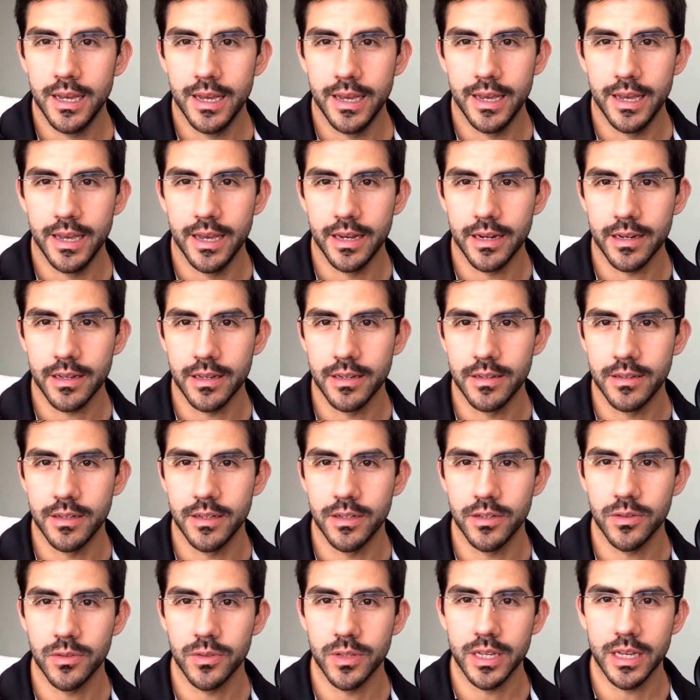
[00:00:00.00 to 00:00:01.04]
and
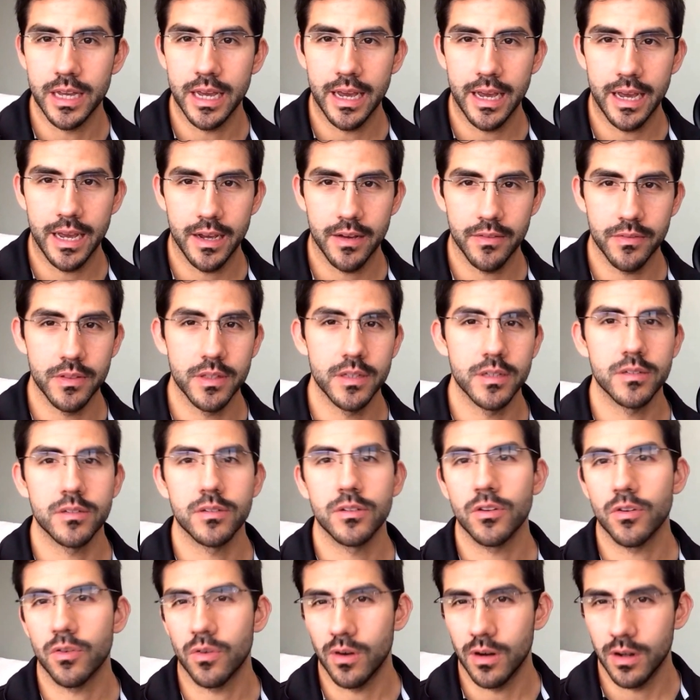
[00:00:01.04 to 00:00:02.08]
continually have this
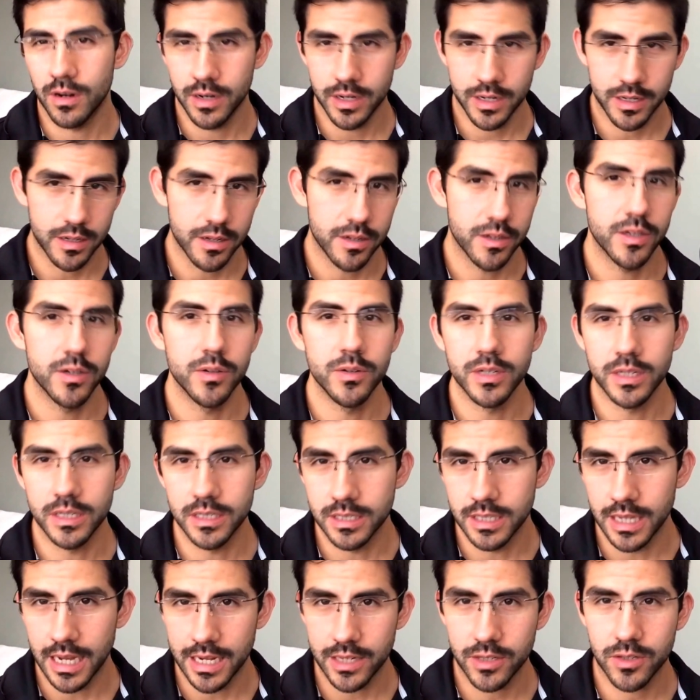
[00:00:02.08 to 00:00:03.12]
chronic acute
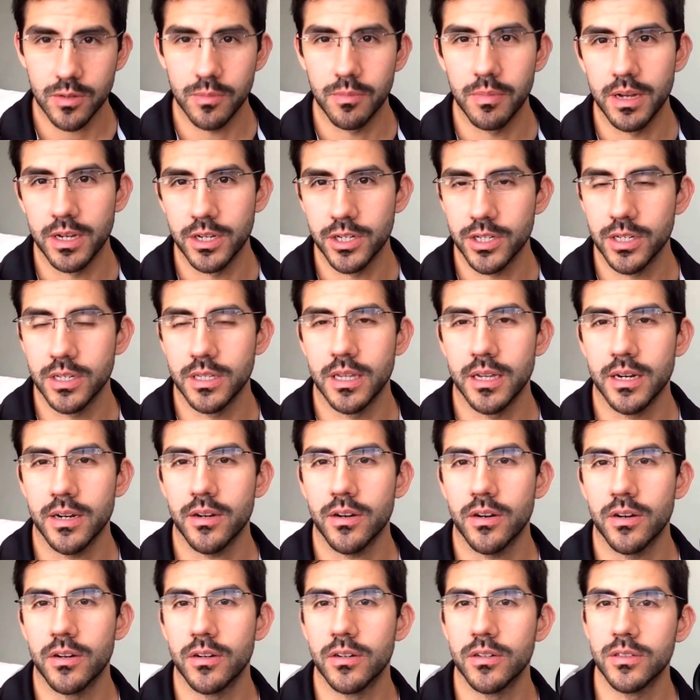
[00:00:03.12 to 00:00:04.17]
exacerbation that
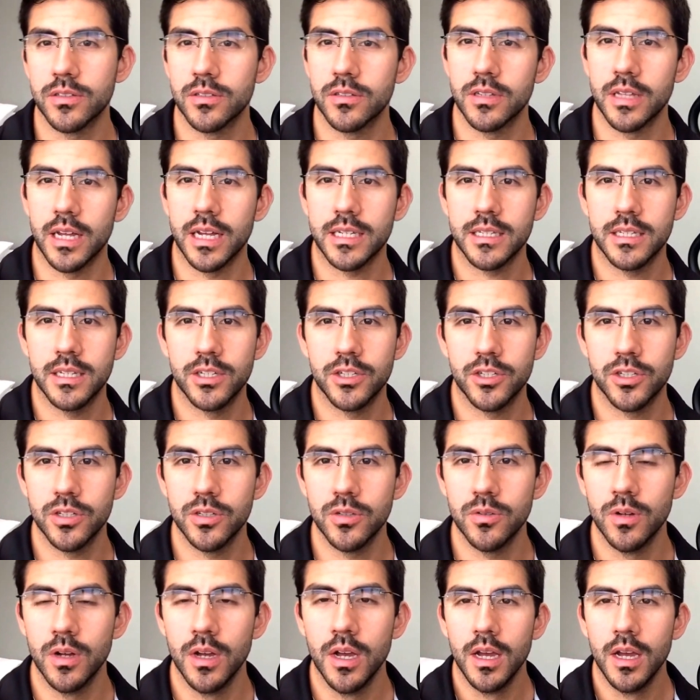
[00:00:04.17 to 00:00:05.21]
occurs to that
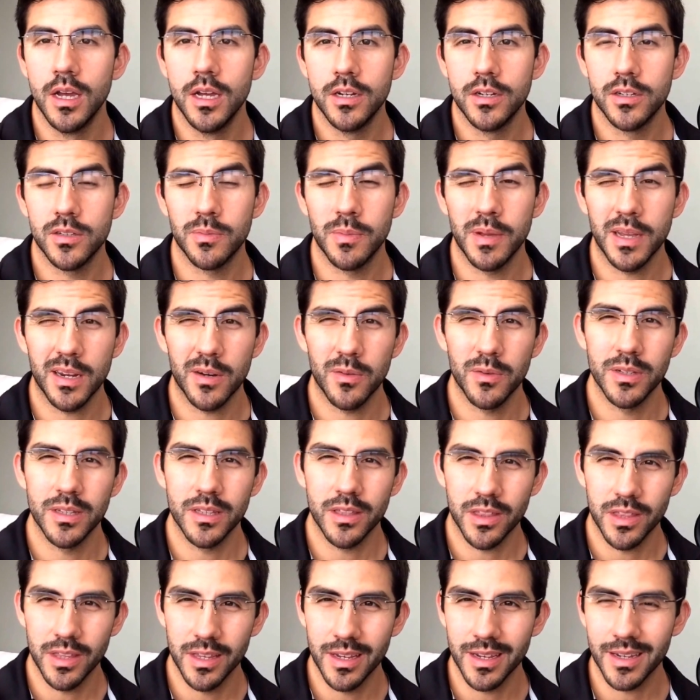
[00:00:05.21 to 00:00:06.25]
tissue, just making it really
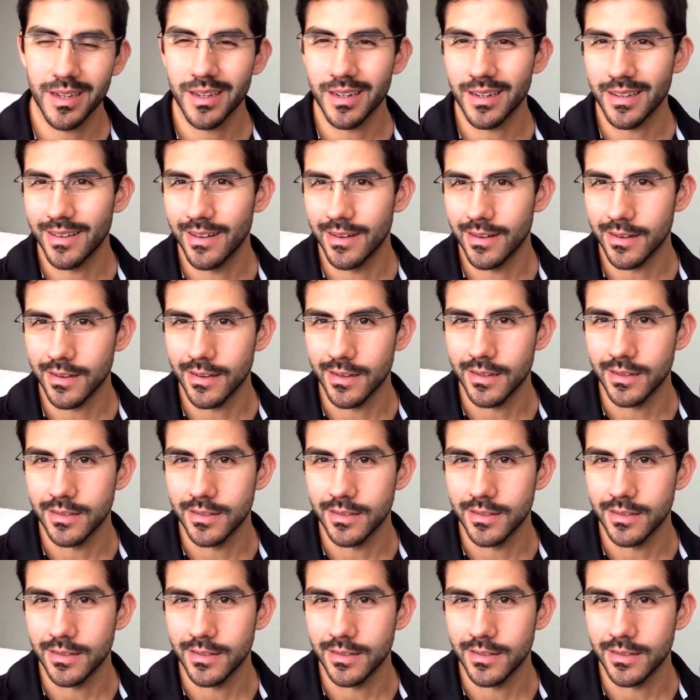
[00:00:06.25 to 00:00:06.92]
thick and gunky.